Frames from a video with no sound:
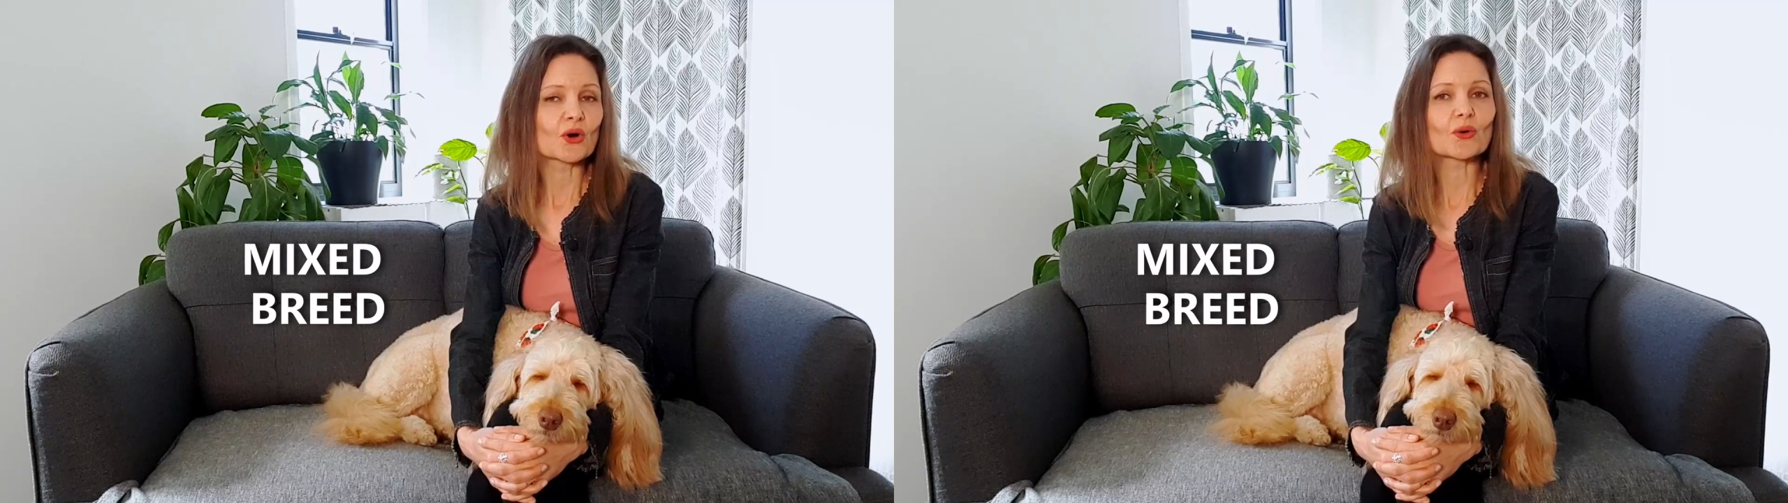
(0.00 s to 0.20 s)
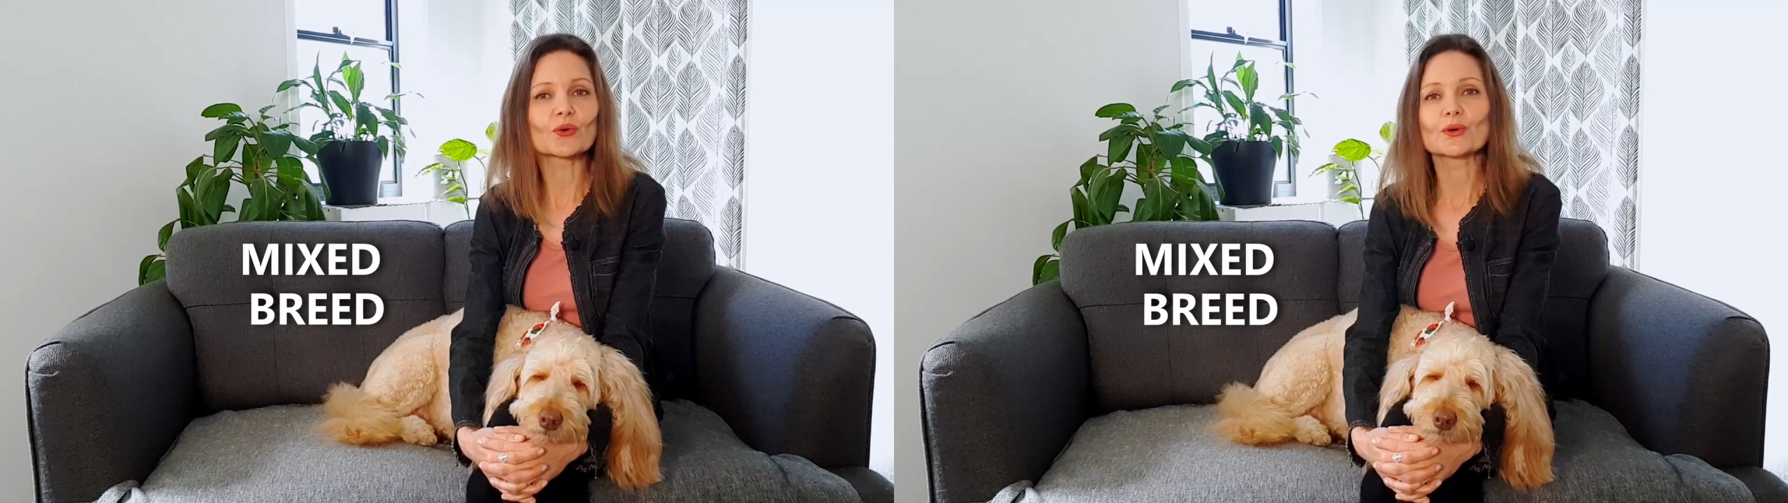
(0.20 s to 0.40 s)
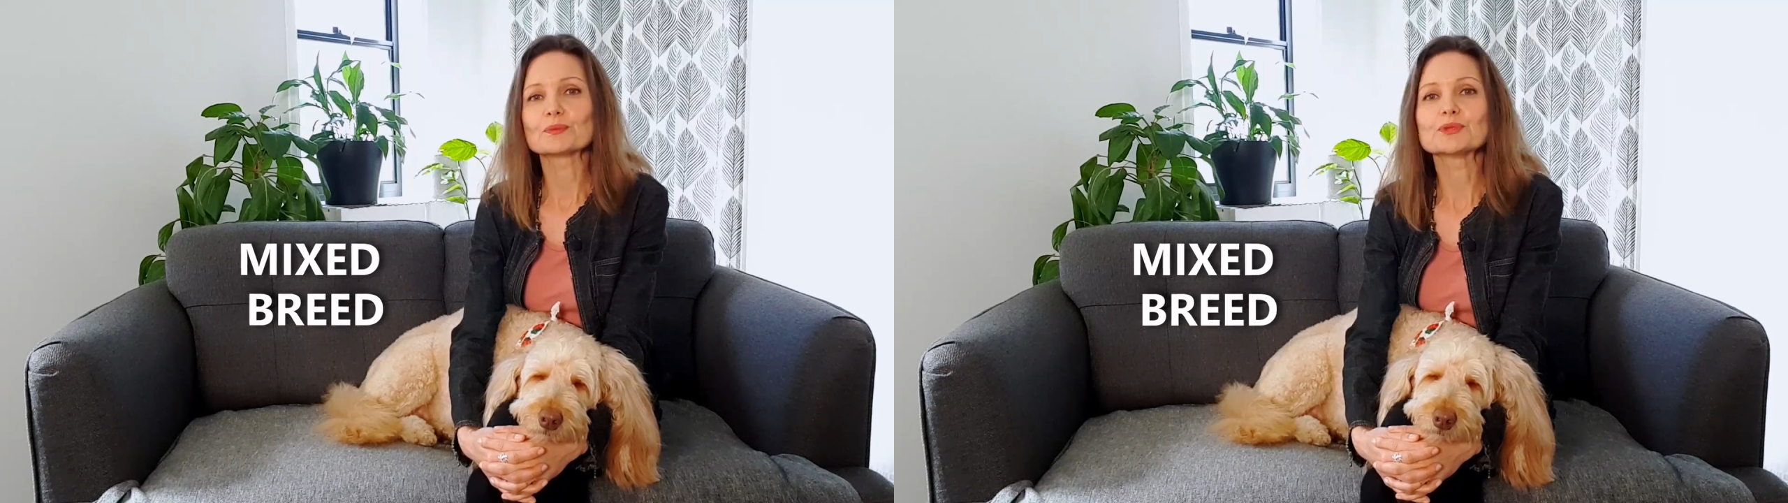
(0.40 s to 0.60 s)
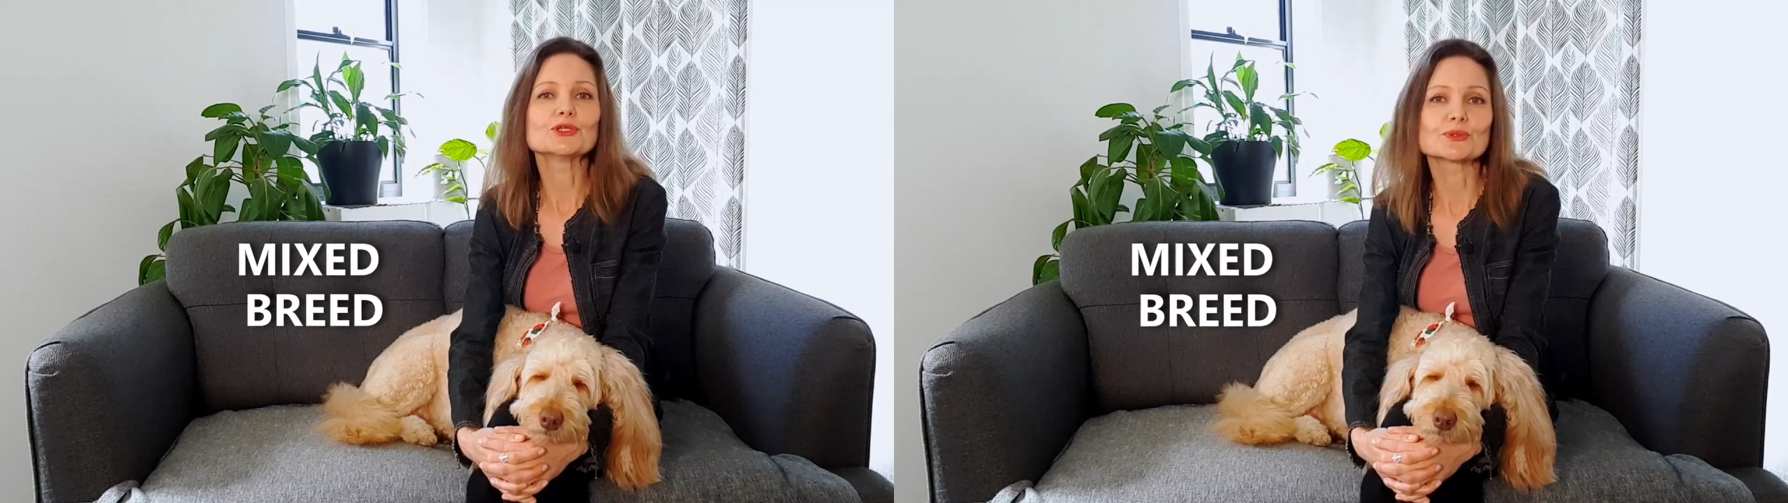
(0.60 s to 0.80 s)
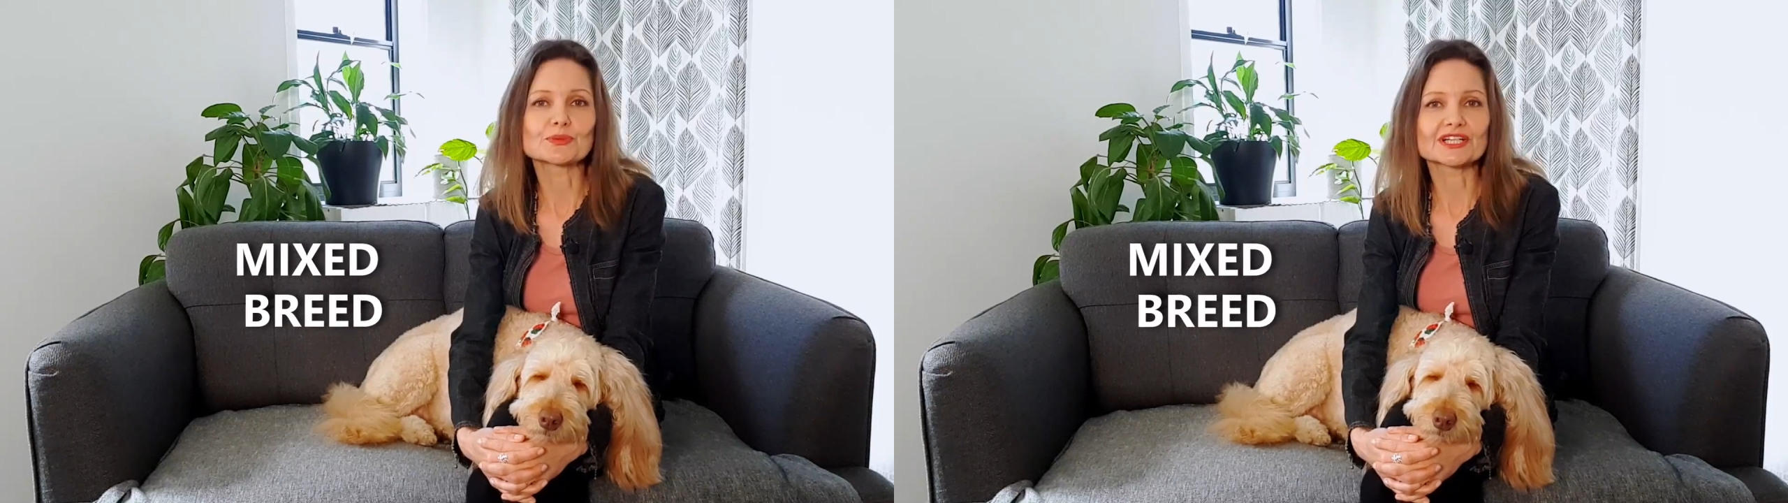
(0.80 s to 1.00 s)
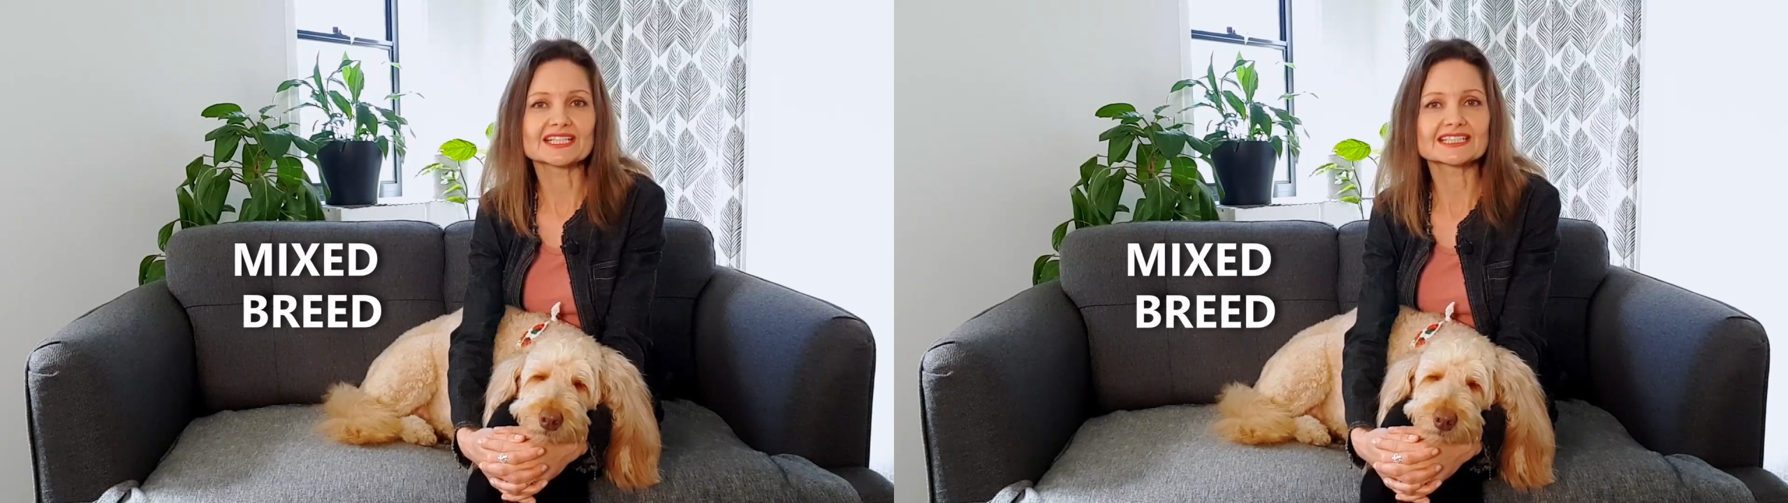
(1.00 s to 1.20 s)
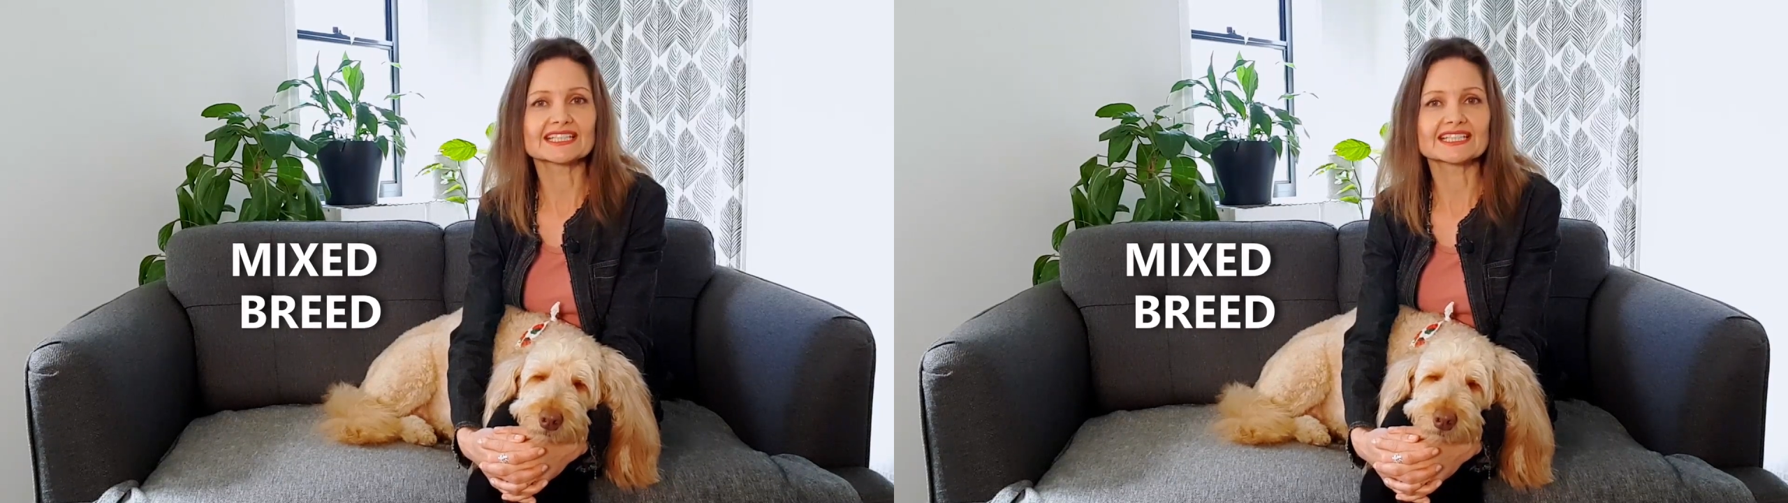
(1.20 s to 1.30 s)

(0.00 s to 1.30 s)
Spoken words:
or pure breed